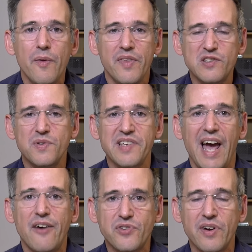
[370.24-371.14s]
This was
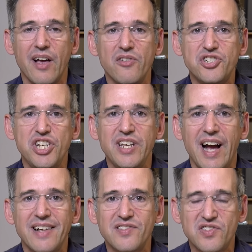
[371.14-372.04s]
after LG
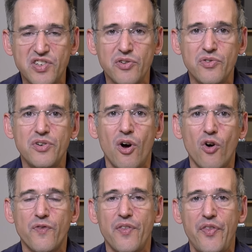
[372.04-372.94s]
got sued
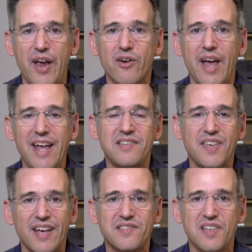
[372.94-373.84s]
over their
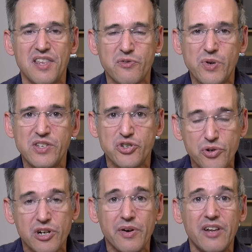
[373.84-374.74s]
ATSC 3
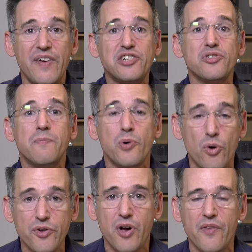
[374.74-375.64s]
tuner and eventually
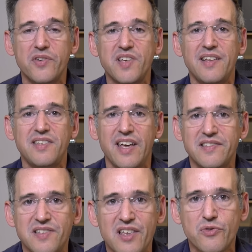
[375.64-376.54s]
pulled all those
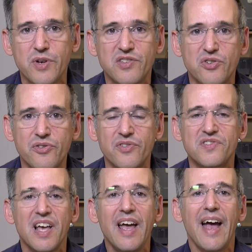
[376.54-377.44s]
ATSC 3
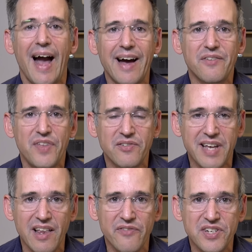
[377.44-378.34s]
tuners out of their
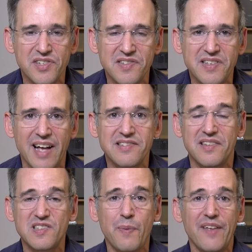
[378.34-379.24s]
television sets. And
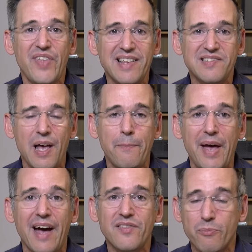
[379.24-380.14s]
despite that
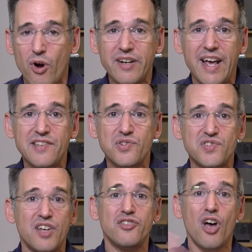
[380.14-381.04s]
setback, the broadcaster
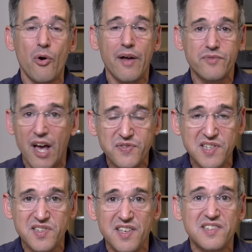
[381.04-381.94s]
said, no,
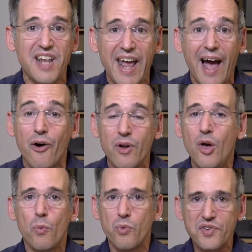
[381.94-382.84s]
FCC, stay out.
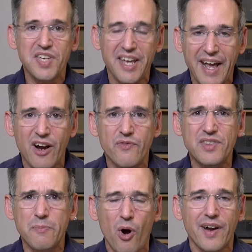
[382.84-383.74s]
We'll take care of
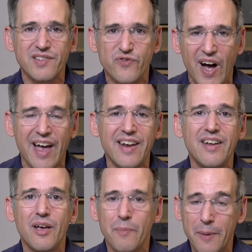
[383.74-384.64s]
it. The market's fine.
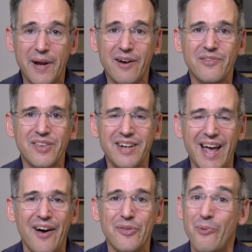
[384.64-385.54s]
But apparently
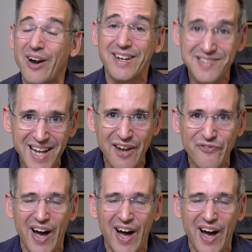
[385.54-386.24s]
now the market is not